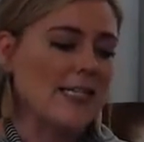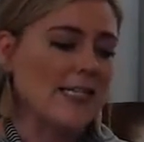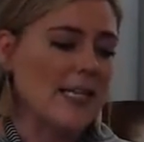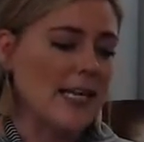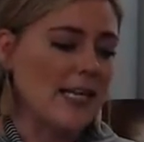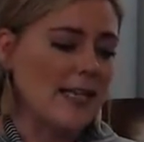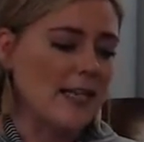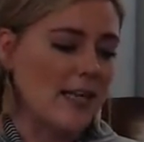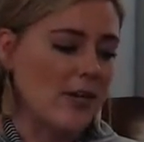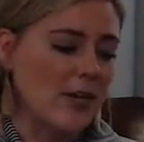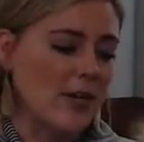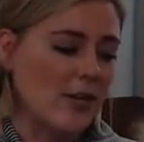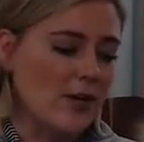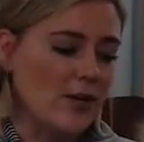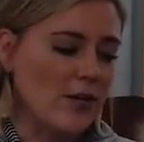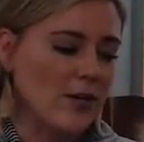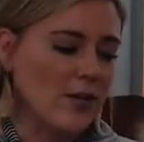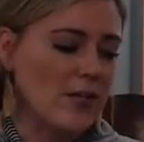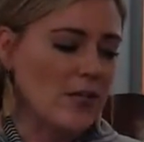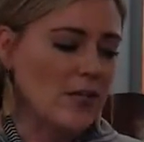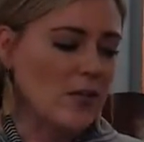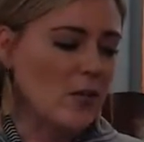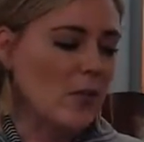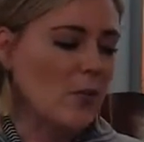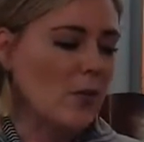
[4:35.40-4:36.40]
said the
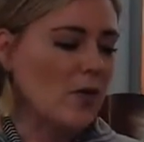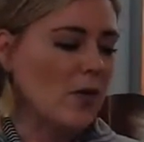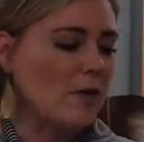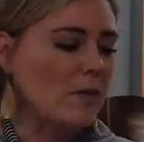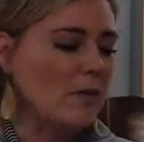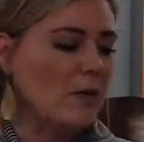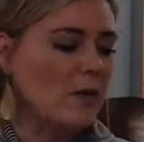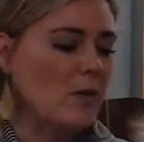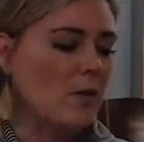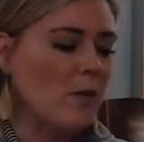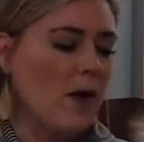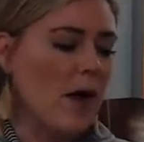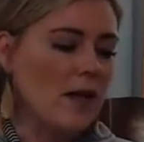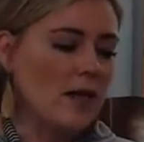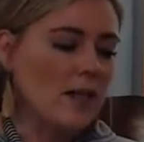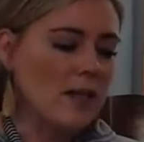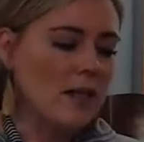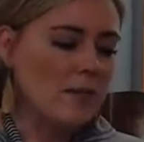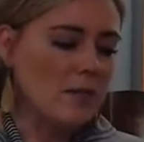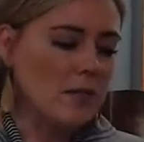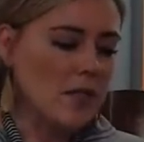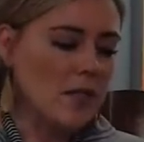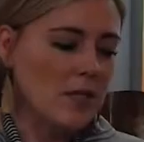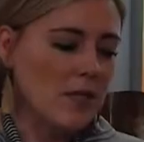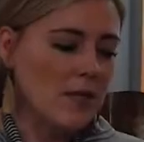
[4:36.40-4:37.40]
goose. Wilbur walked
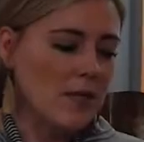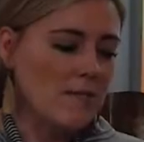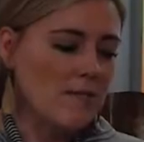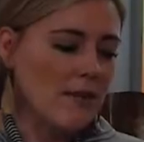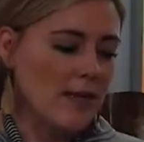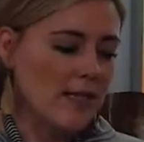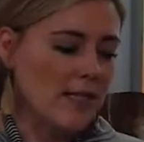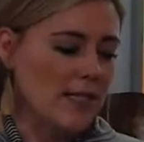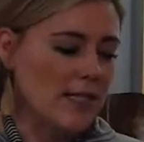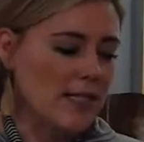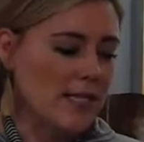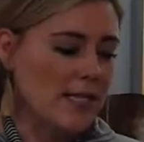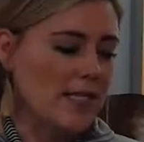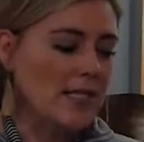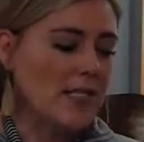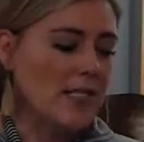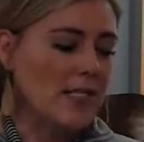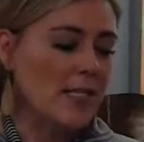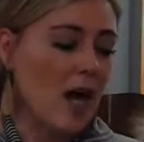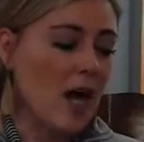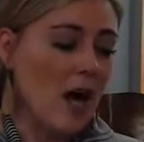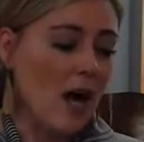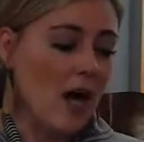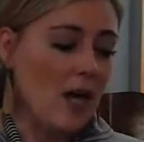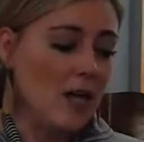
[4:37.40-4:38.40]
up to the fence and
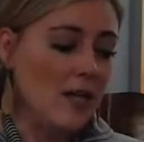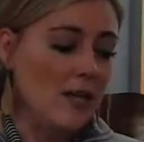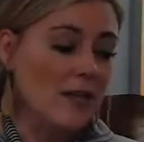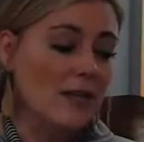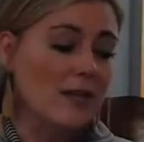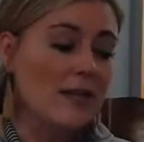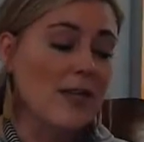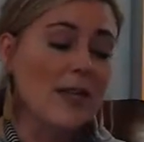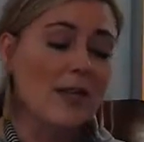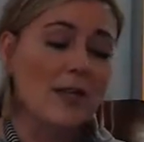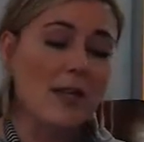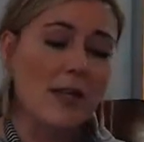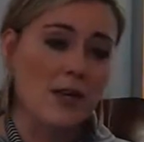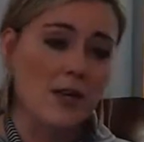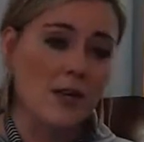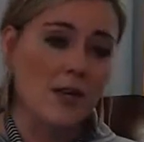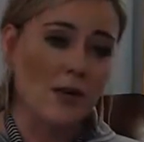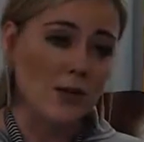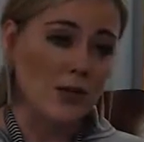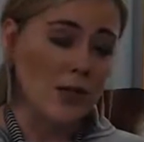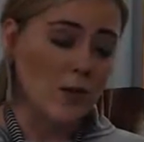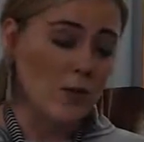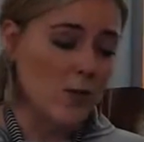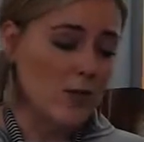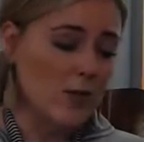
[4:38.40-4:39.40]
saw that the
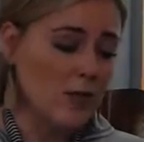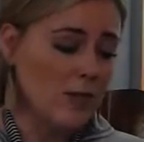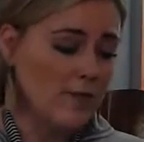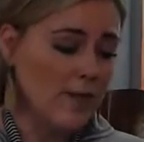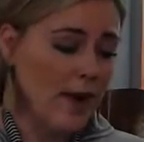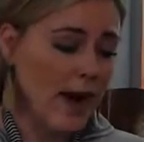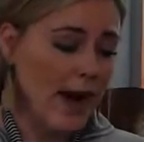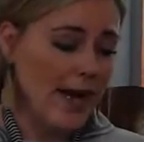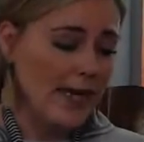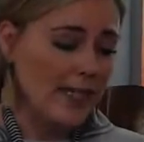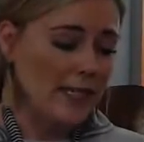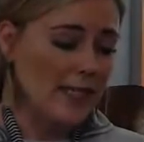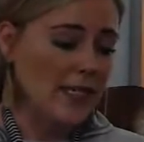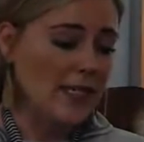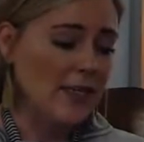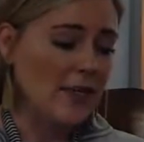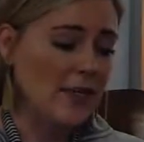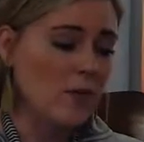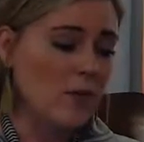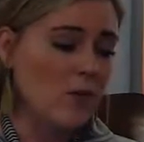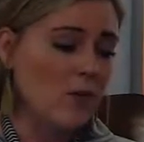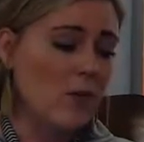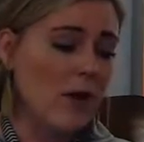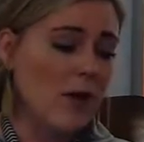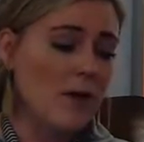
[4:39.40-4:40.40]
goose was right.
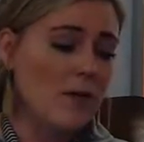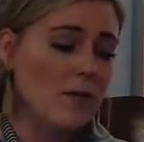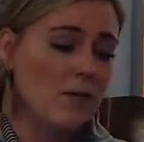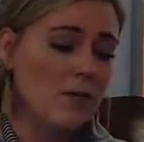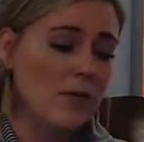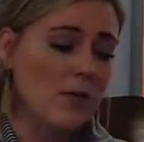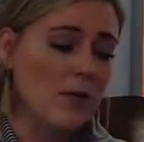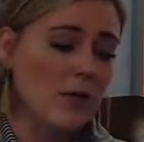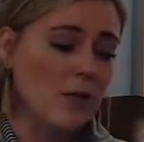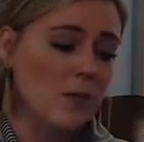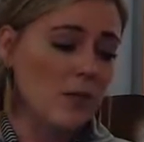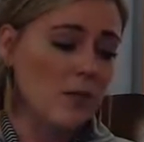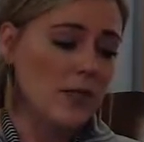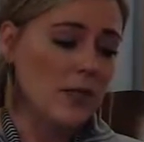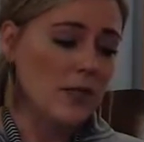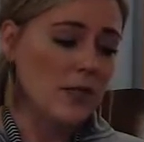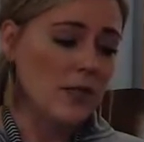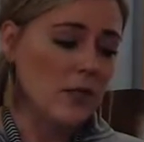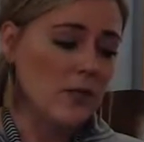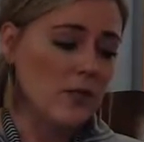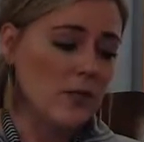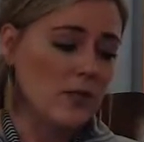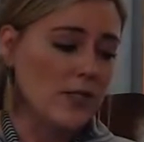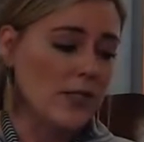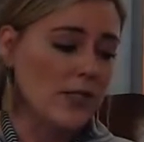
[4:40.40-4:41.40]
One board was
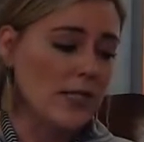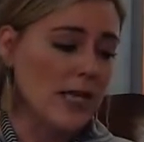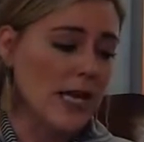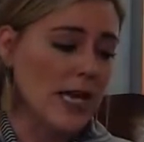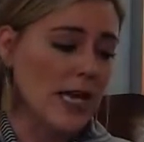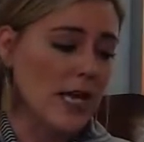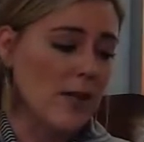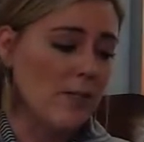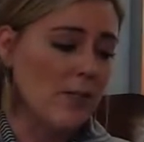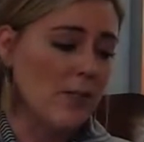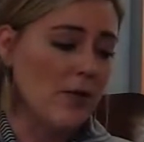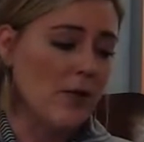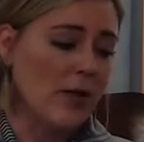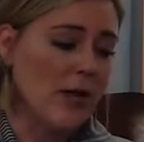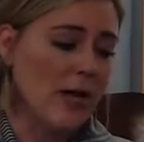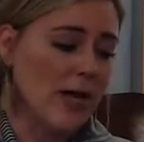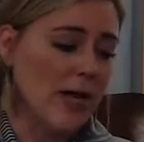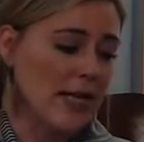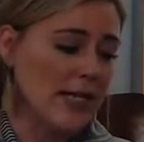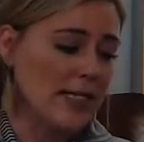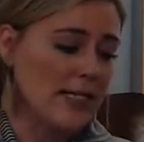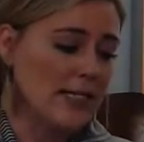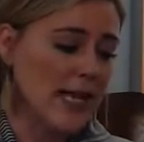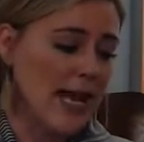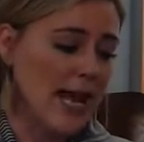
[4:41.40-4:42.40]
loose. He put
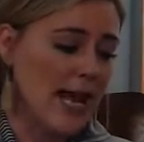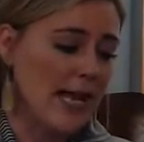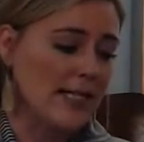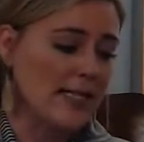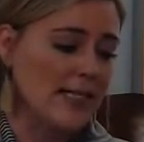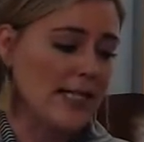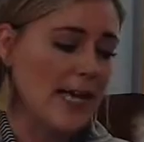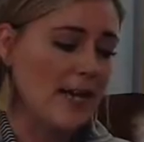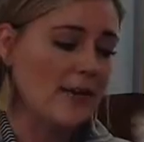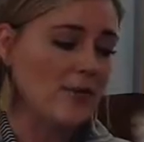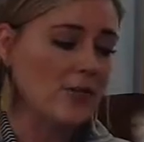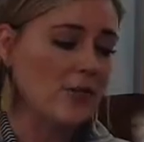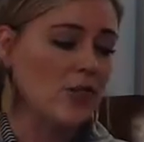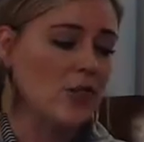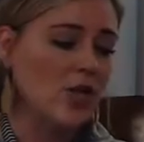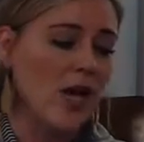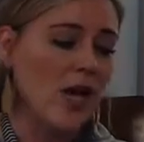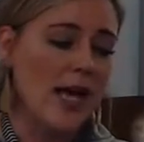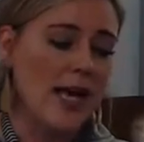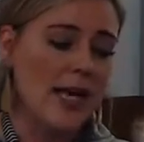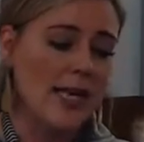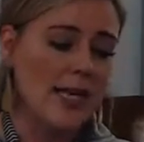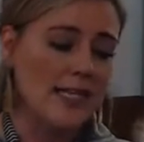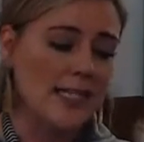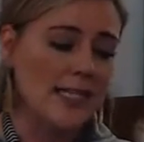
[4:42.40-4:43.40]
his head down,
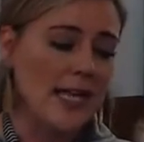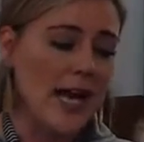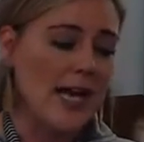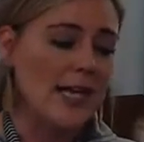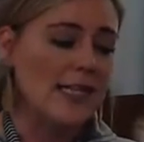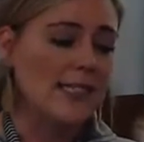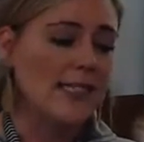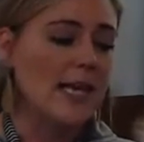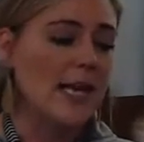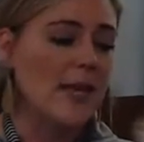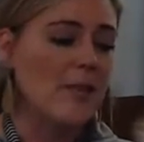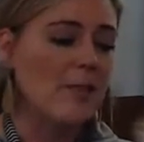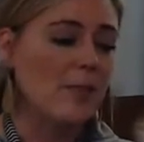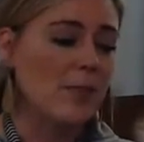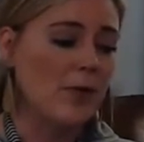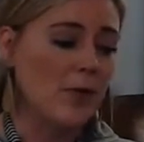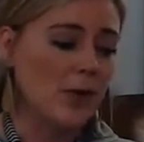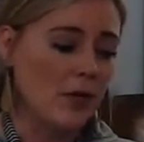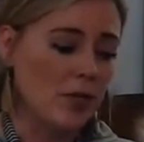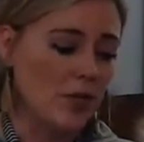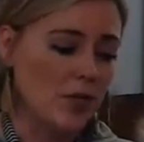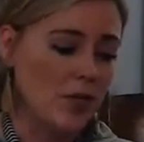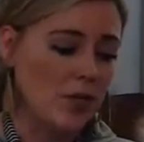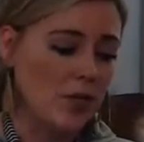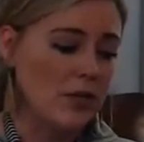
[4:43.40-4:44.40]
shut his eyes, and
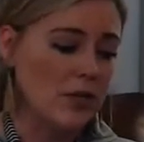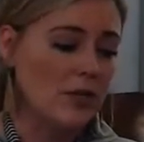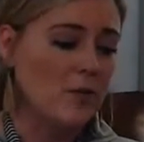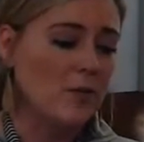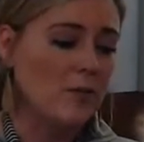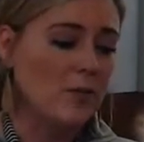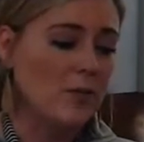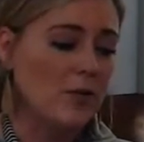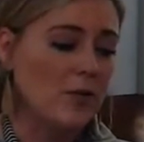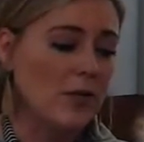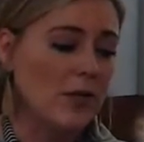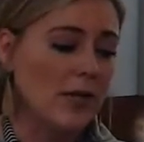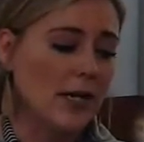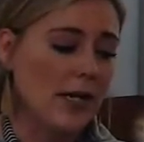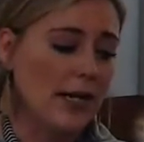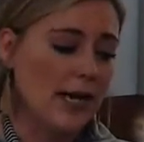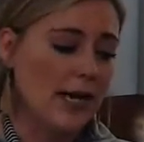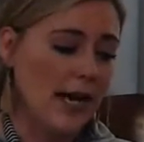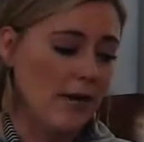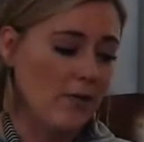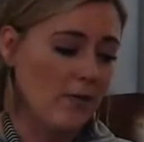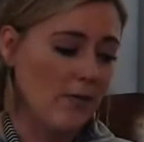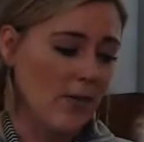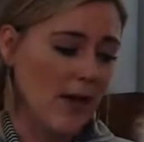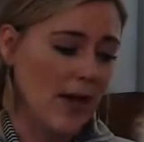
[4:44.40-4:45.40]
pushed. The board
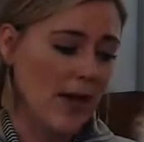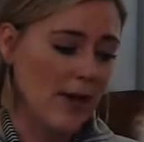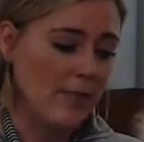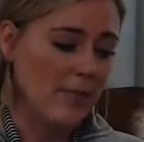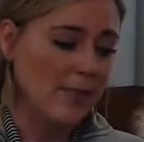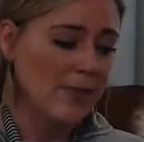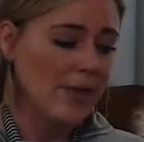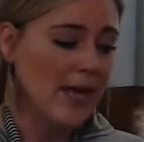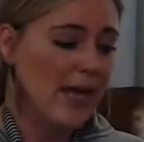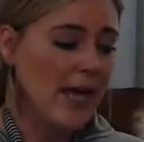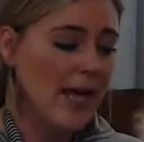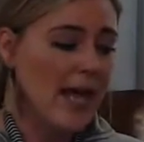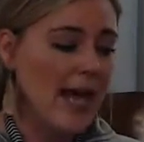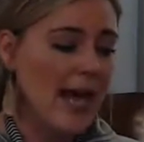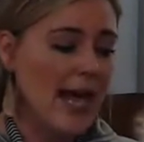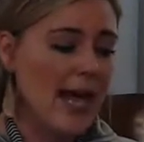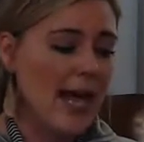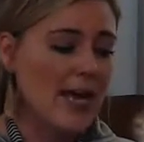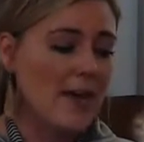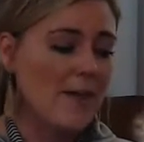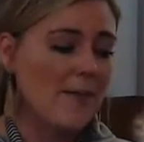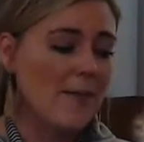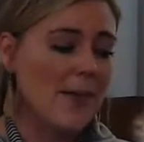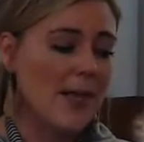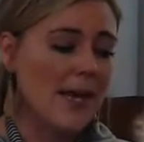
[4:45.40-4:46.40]
gave way.
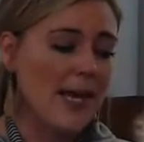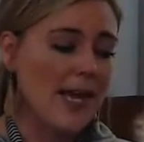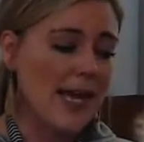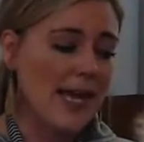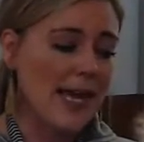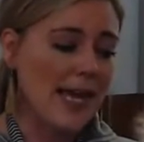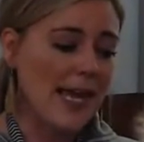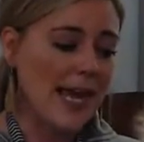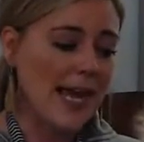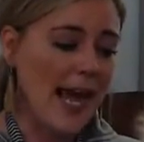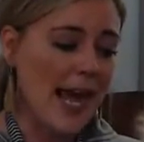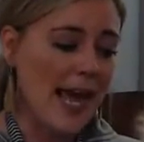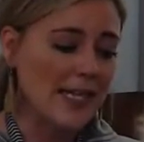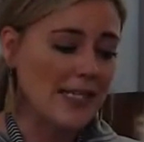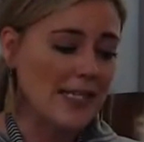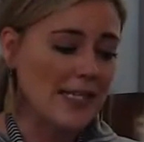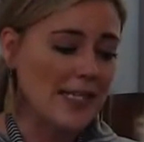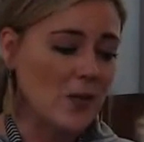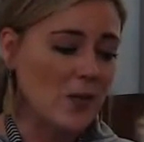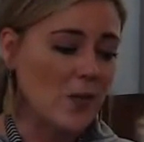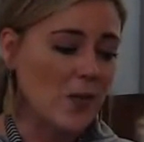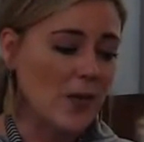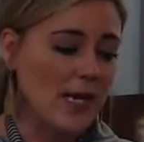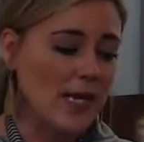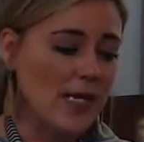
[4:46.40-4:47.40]
In a minute he had
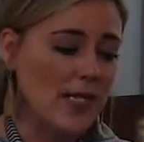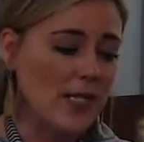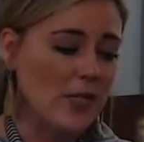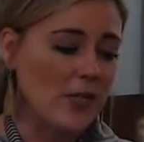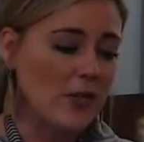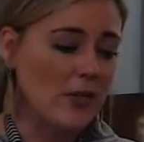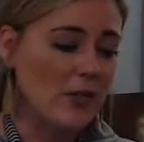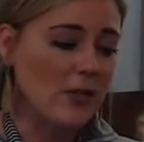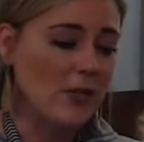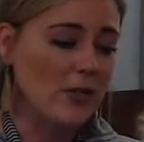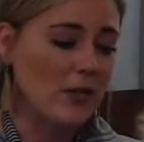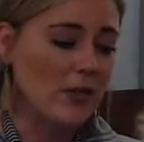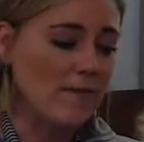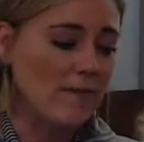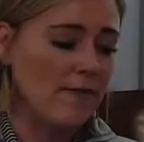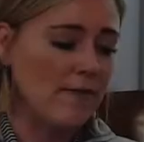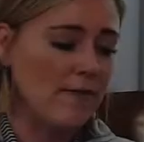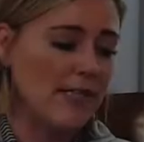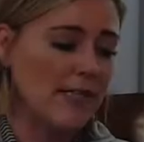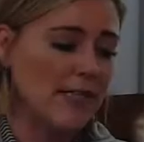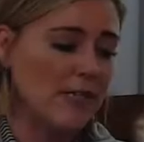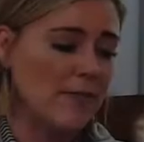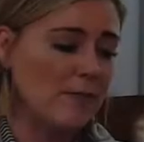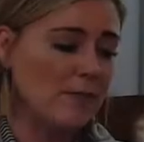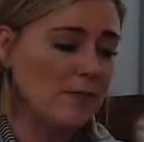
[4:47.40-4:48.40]
squeezed through the
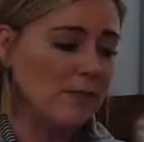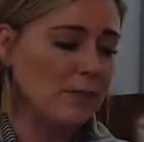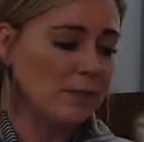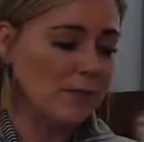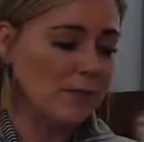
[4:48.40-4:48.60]
fence